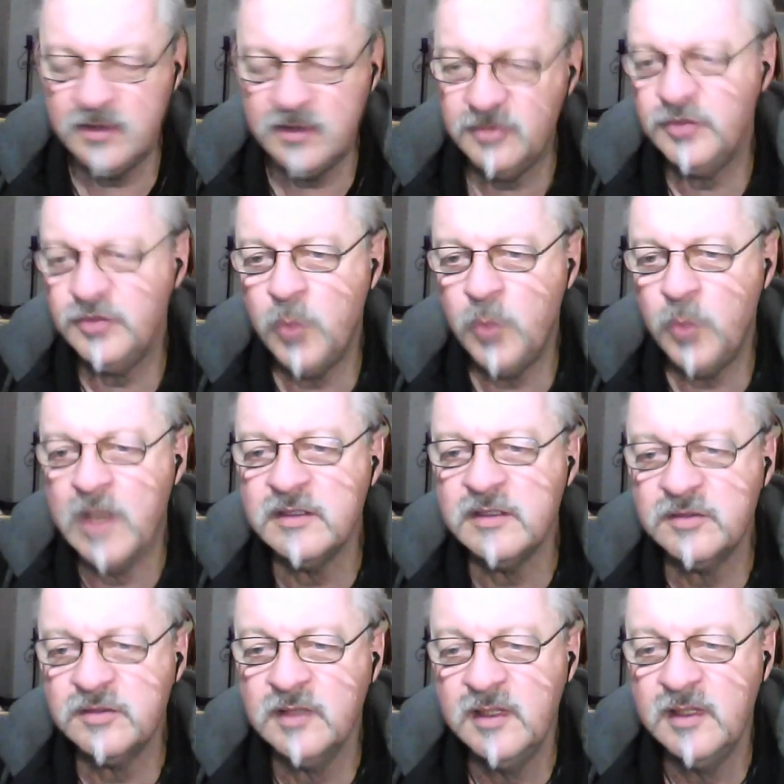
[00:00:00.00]
just once,
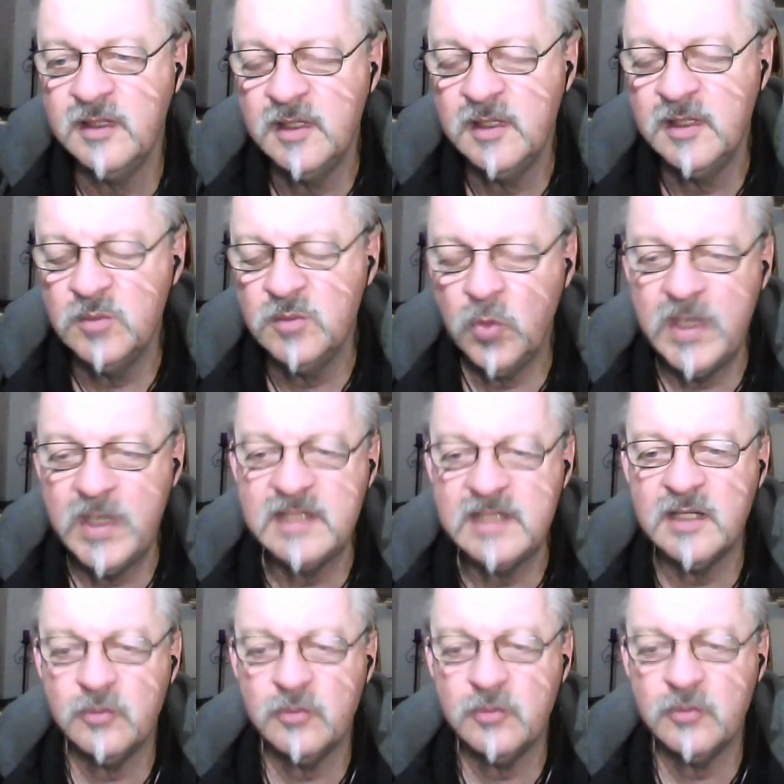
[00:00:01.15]
but when
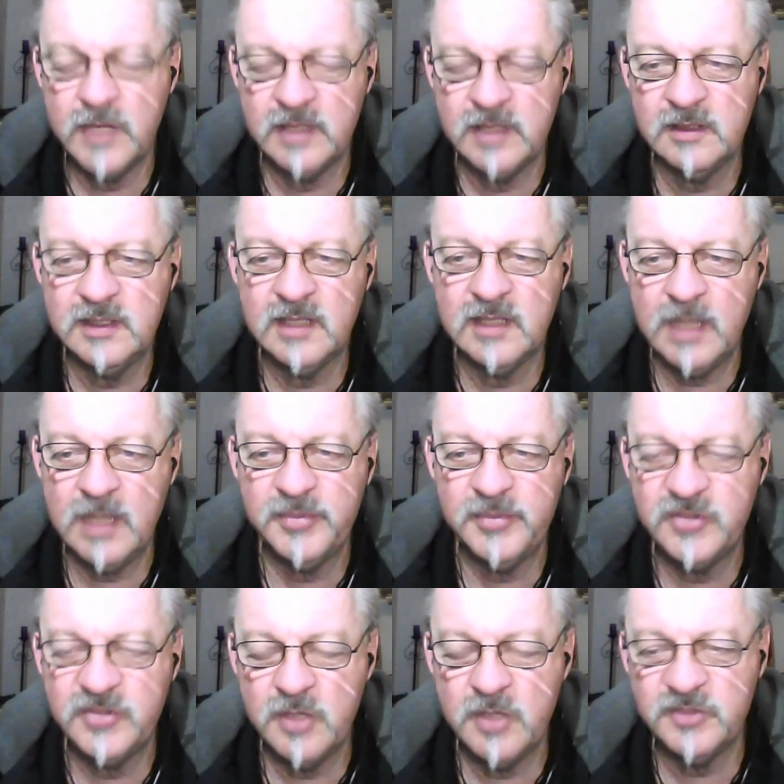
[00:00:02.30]
done regularly, a couple of
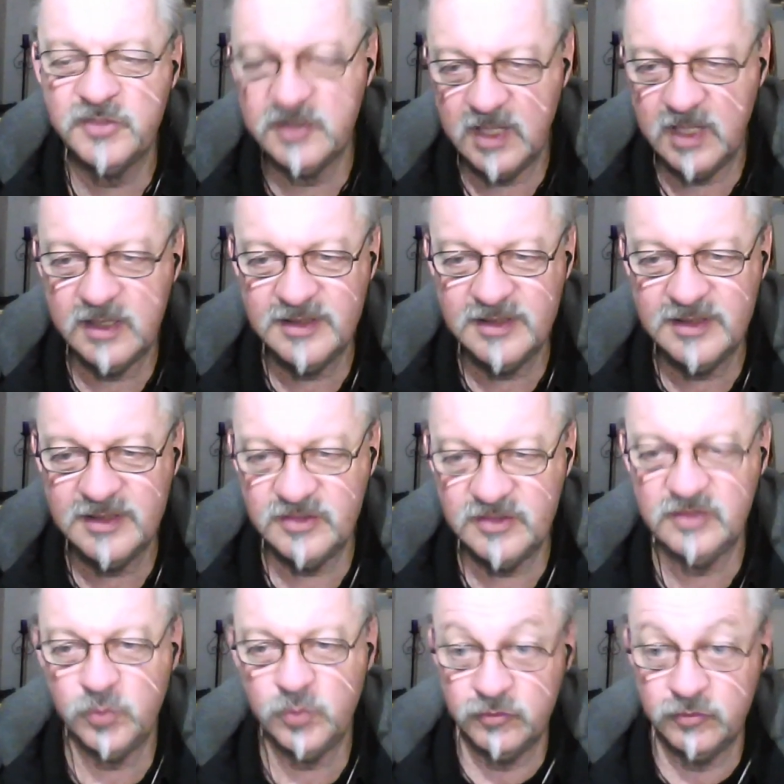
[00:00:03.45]
times a day, this
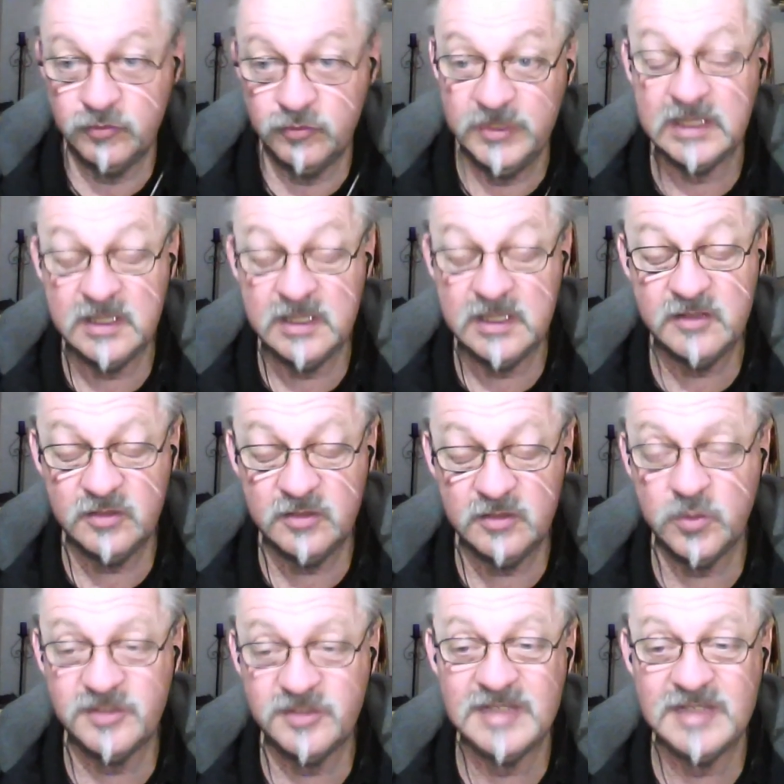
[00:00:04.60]
is
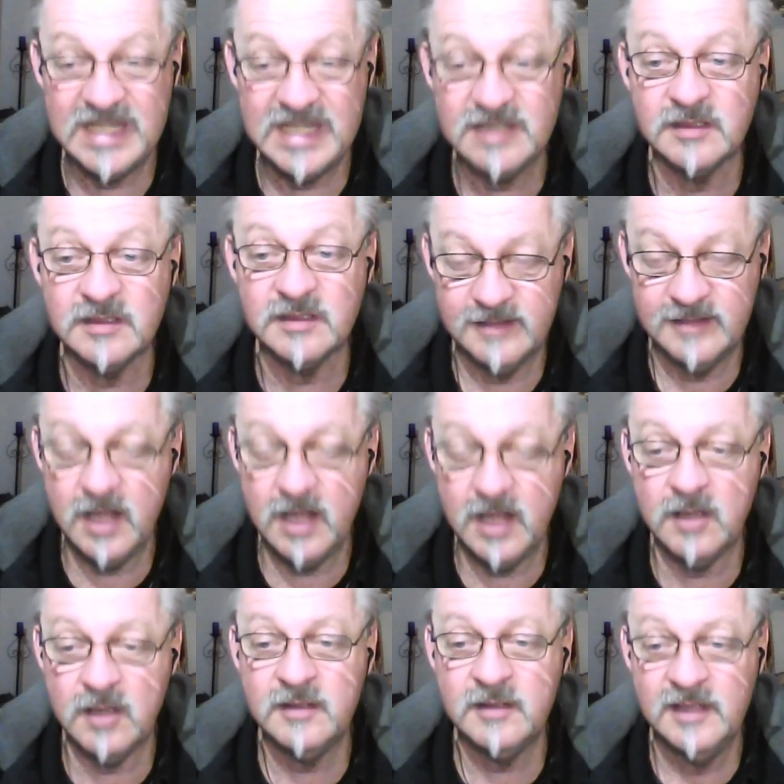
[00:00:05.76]
what's needed now
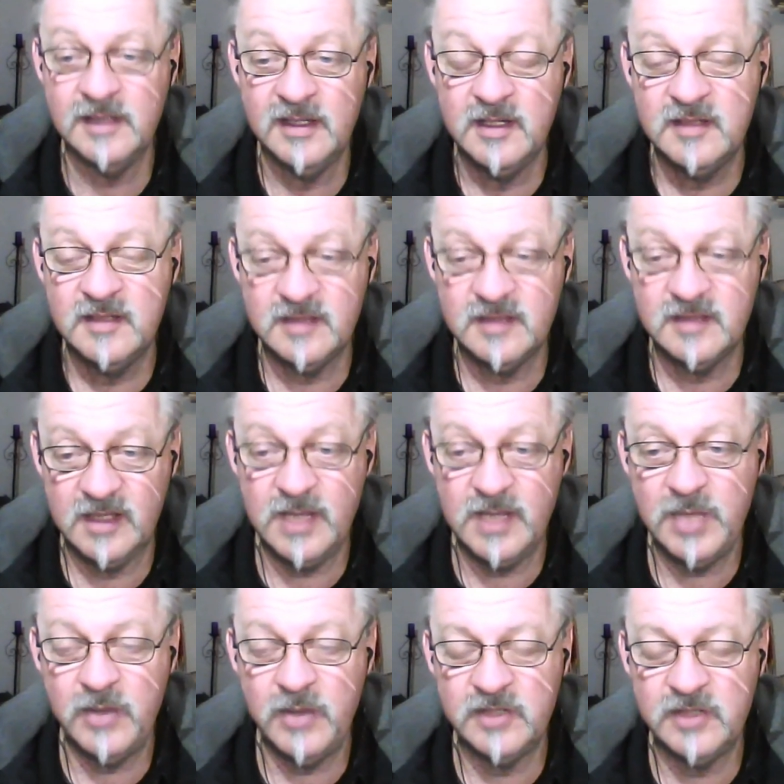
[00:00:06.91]
to keep
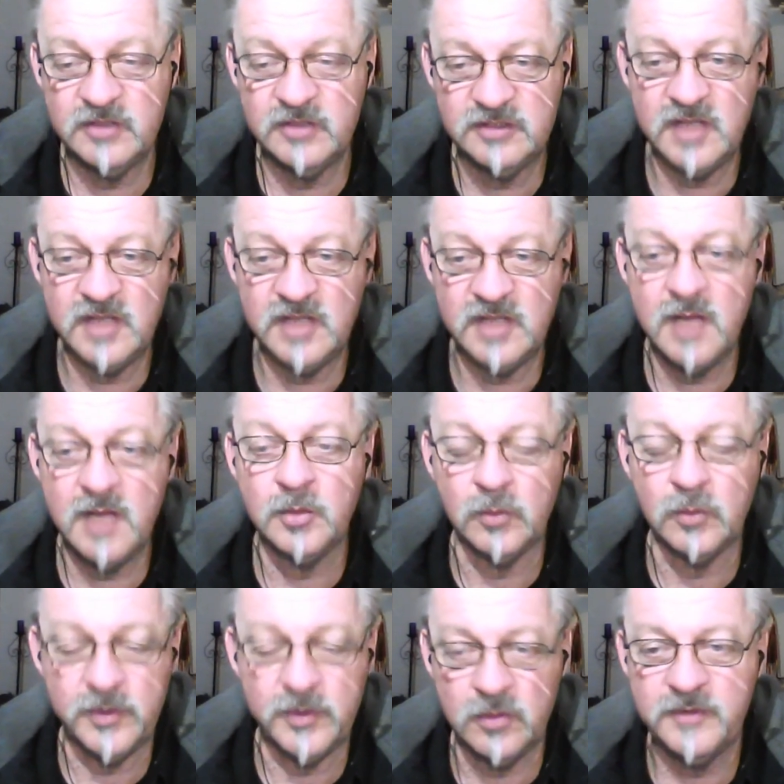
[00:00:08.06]
our energy stable with
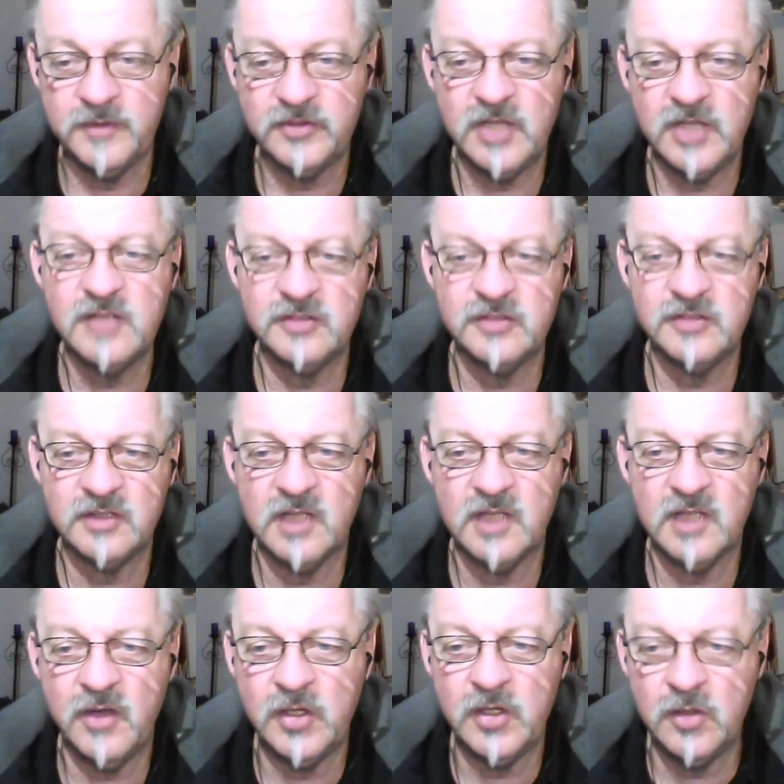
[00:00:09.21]
all of the changes that are
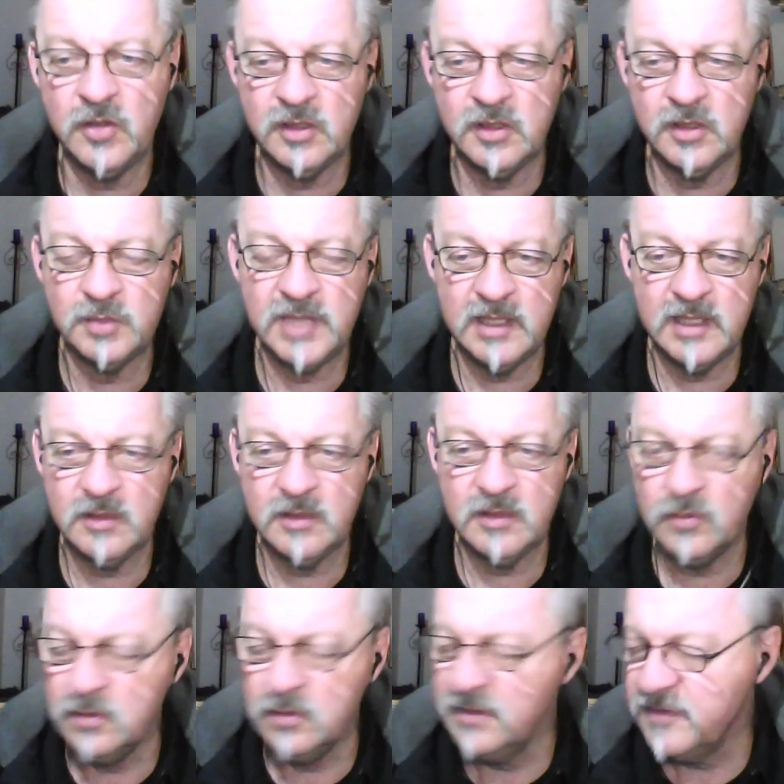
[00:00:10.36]
going on the planet,
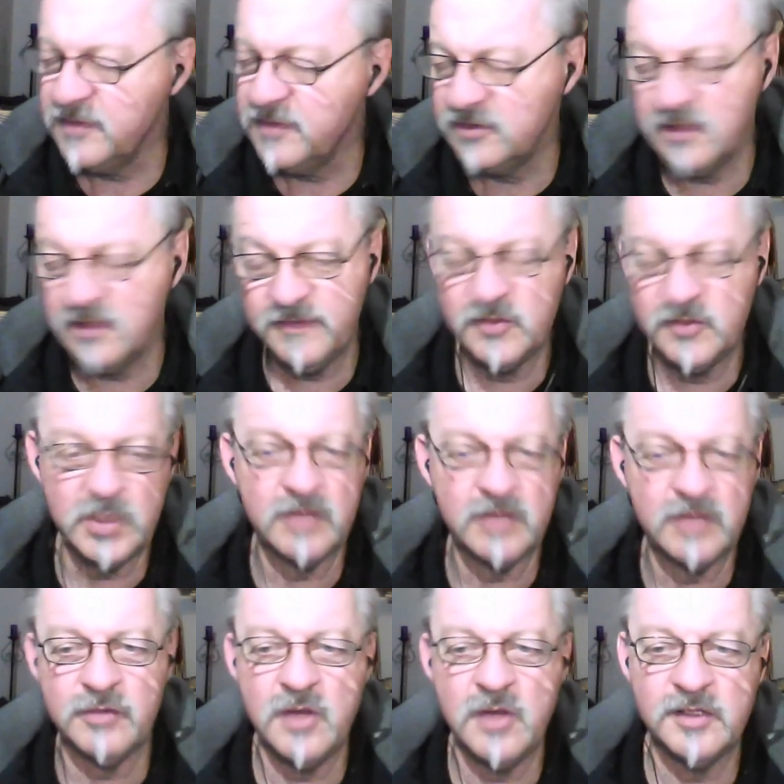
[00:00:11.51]
all of the stuff that's being
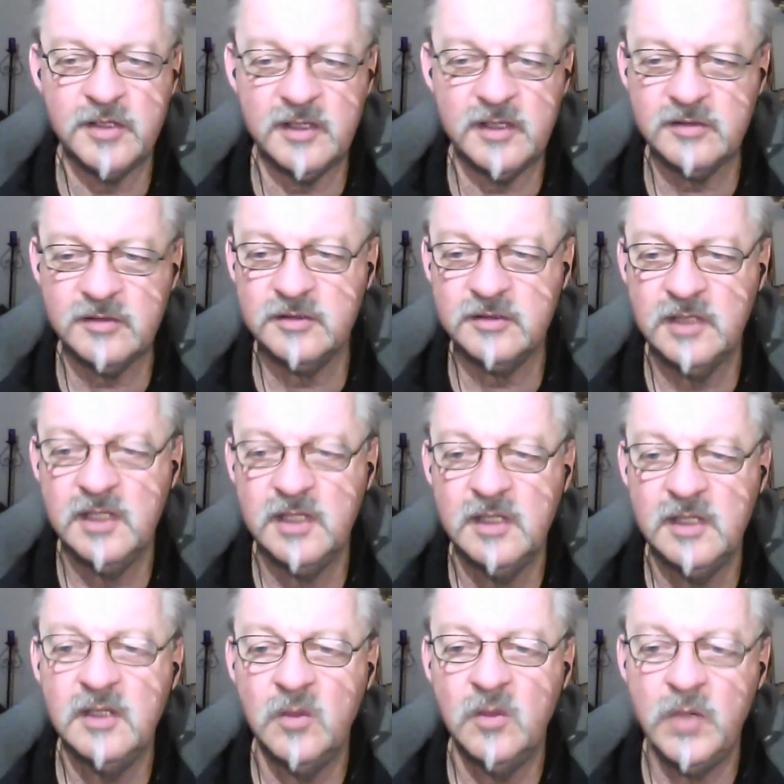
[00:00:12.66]
thrown at us.
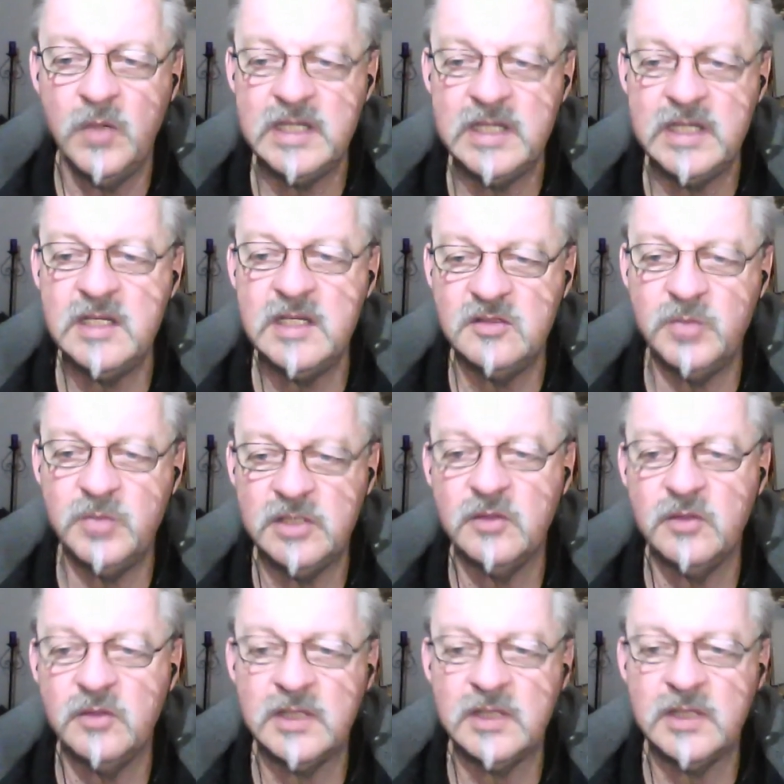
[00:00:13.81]
We need to be
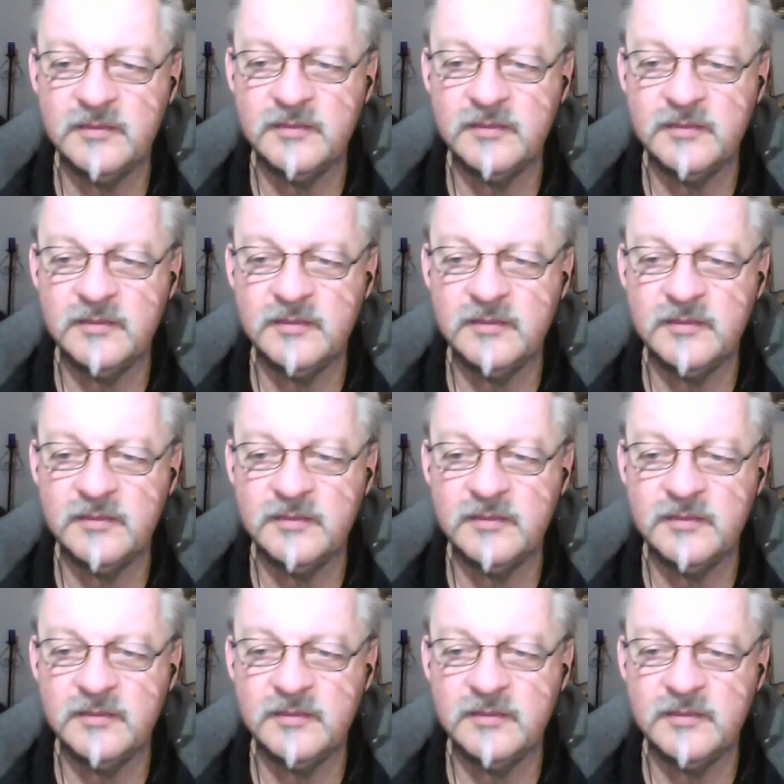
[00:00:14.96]
doing that.